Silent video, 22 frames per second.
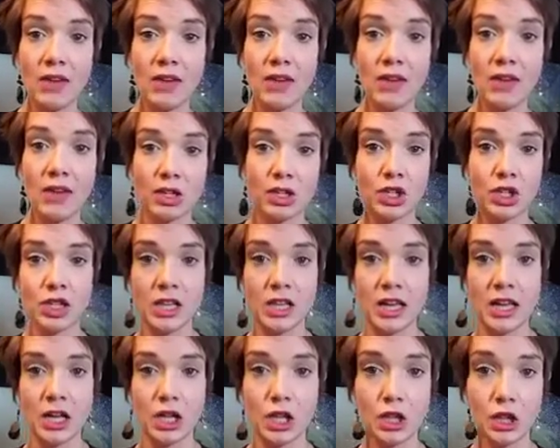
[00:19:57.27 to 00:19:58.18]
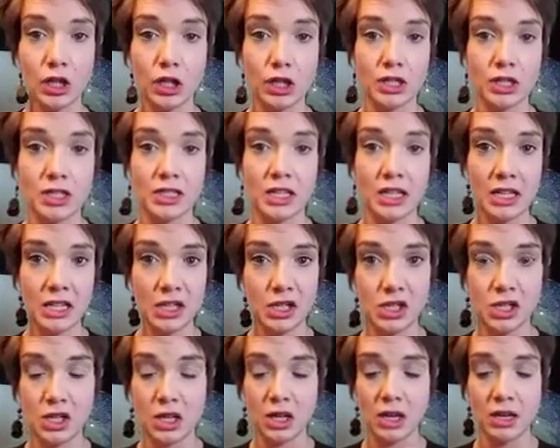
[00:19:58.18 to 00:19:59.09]
You haven't actually like looked at
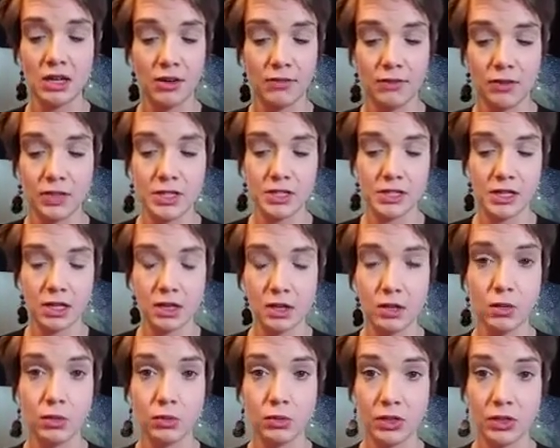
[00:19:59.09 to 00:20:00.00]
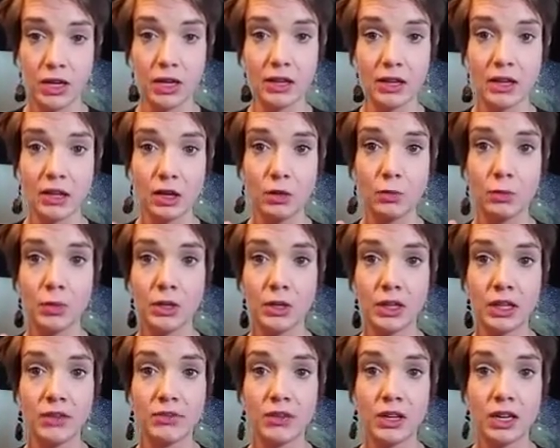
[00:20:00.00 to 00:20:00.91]
each and every single thing that you
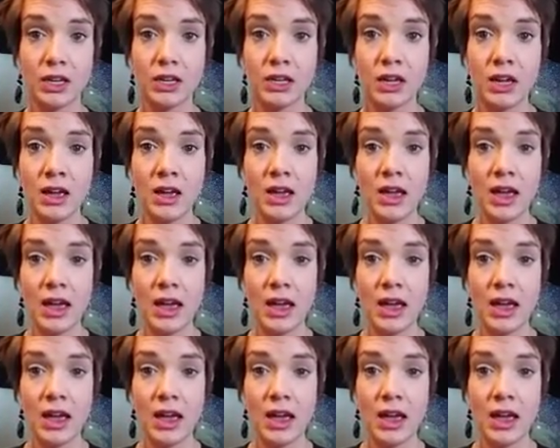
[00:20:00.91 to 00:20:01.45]
believe in